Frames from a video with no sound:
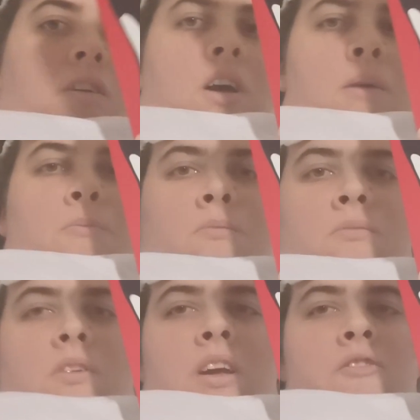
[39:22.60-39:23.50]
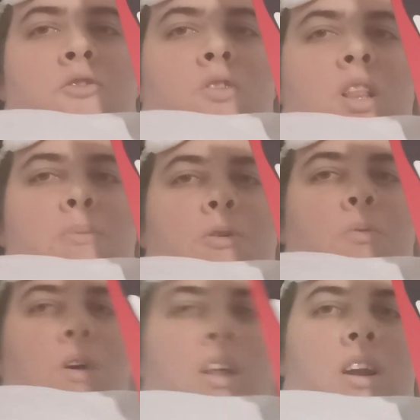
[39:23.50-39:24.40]
I'm enjoying the
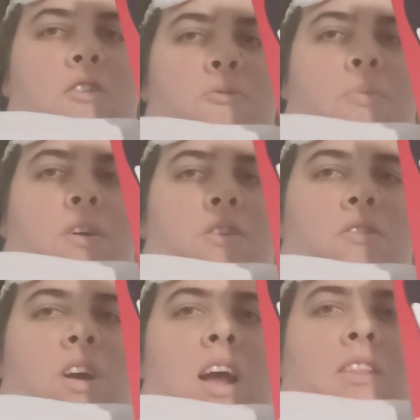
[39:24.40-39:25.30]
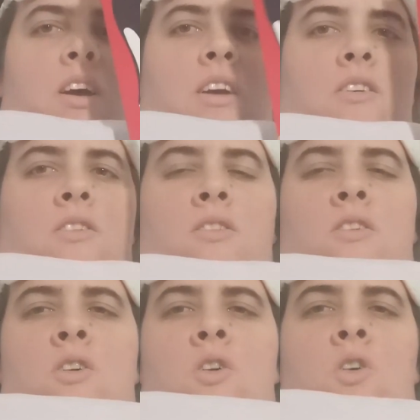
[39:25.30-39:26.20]
book well enough because I like
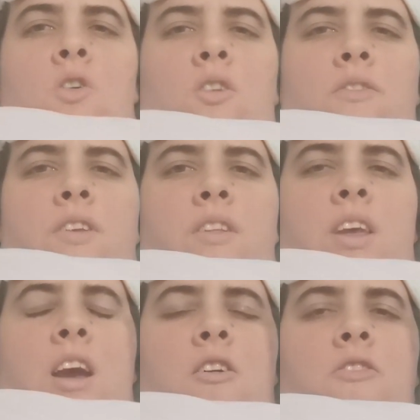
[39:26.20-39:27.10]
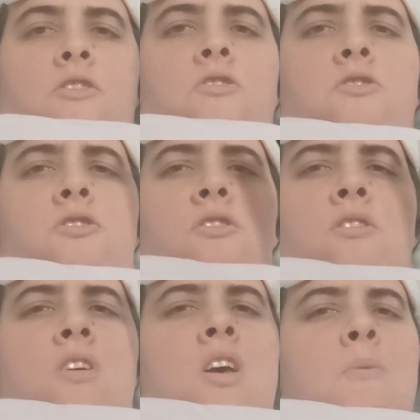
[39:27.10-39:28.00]
all of the other
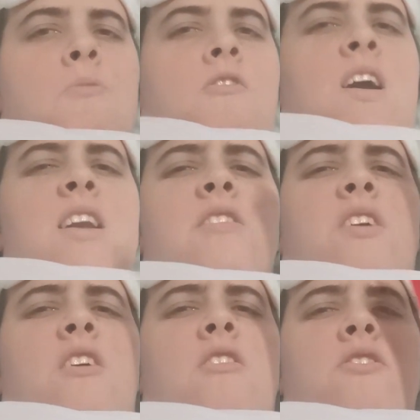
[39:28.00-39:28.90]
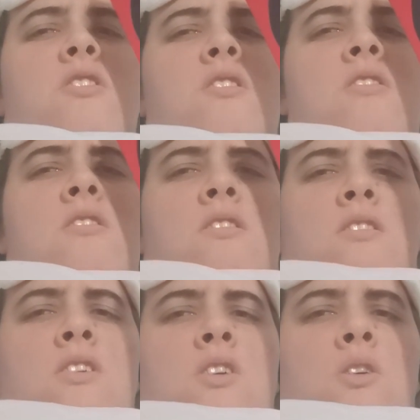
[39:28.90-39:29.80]
characters. Miranda's character,
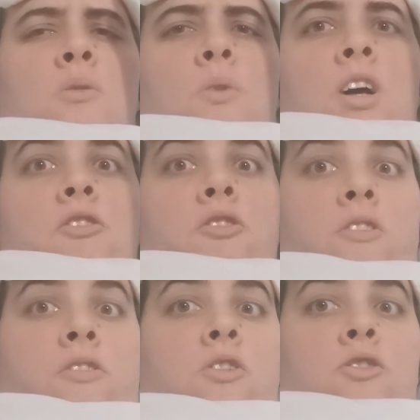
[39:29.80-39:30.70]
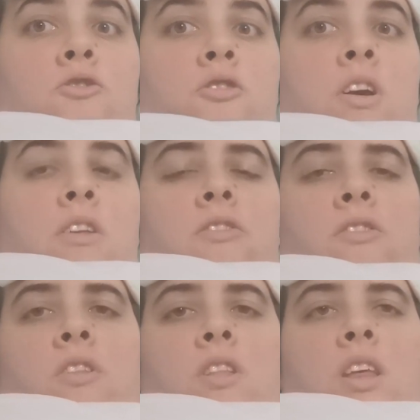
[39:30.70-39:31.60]
while she still
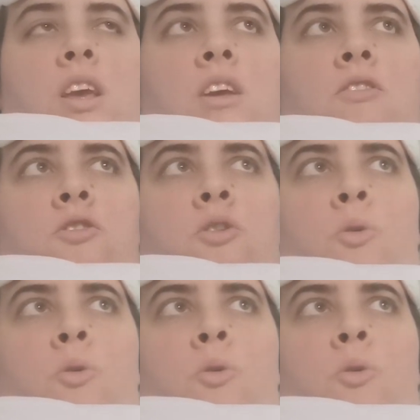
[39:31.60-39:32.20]
treats Emily